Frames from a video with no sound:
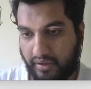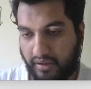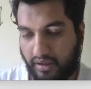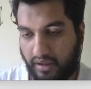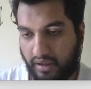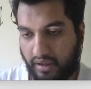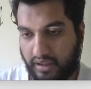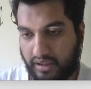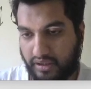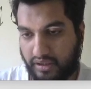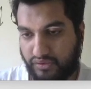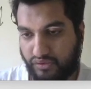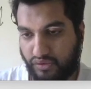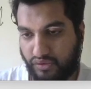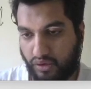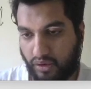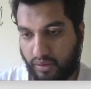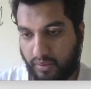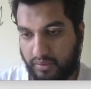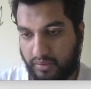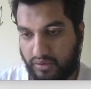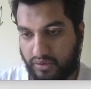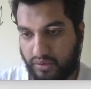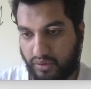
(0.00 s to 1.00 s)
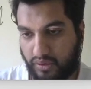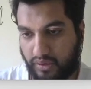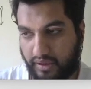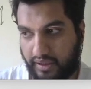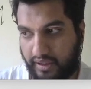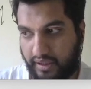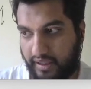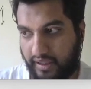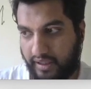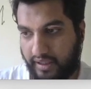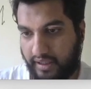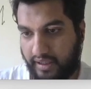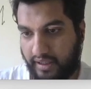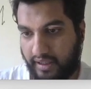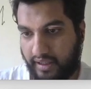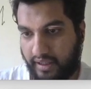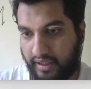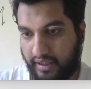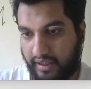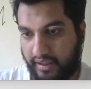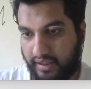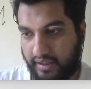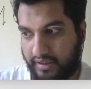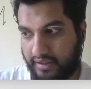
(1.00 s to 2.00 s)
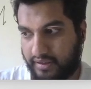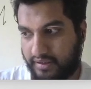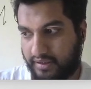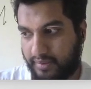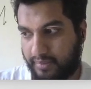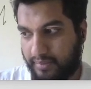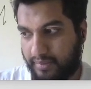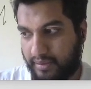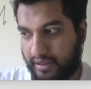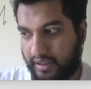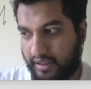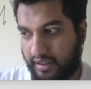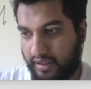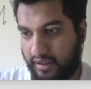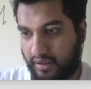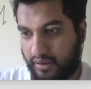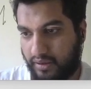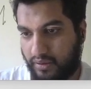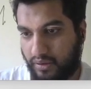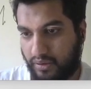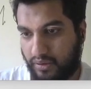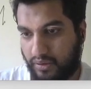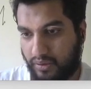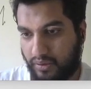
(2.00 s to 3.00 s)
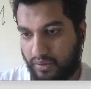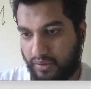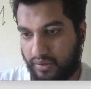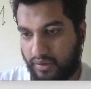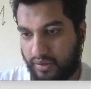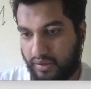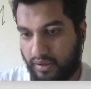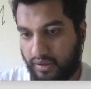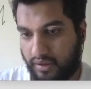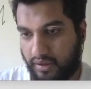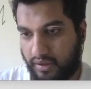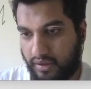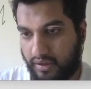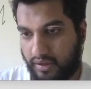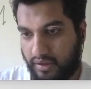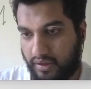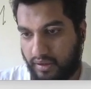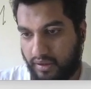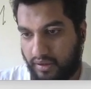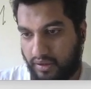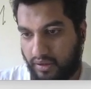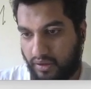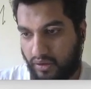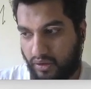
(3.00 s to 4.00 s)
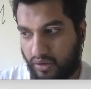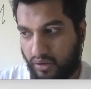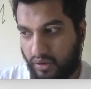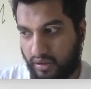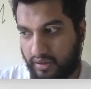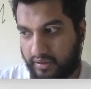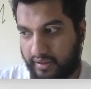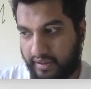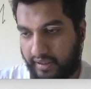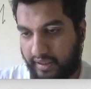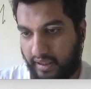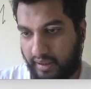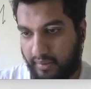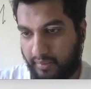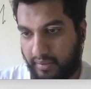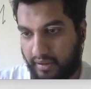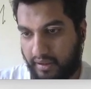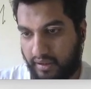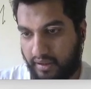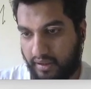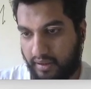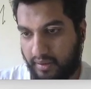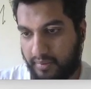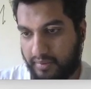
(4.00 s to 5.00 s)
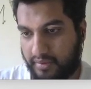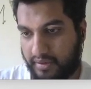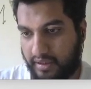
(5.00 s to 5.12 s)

is formed. So dA is simply equal to all three even terms,